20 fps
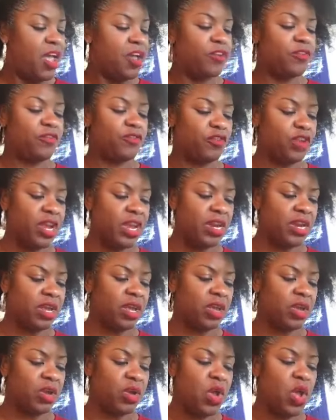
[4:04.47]

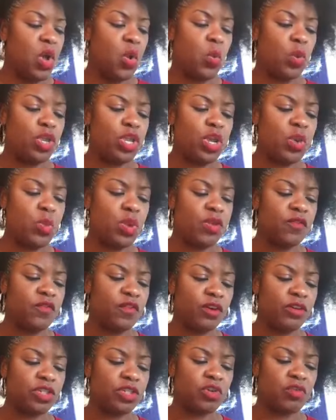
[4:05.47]
Frida, when you were in
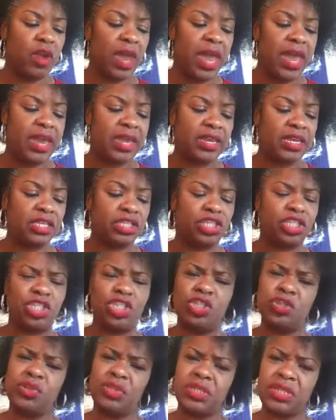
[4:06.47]
first grade,
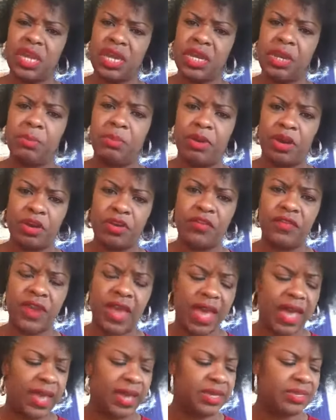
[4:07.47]
did you study
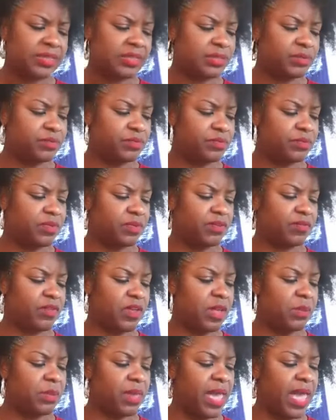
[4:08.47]
butterflies?
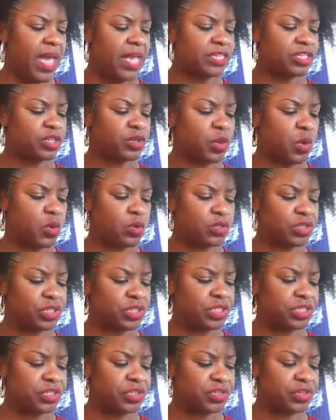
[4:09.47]
Velma asked her older
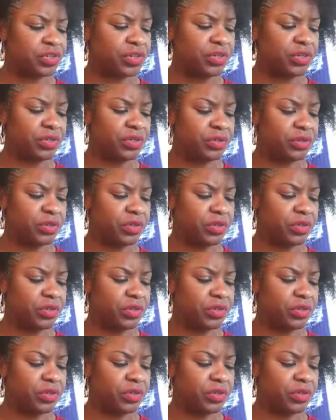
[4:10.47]
sister.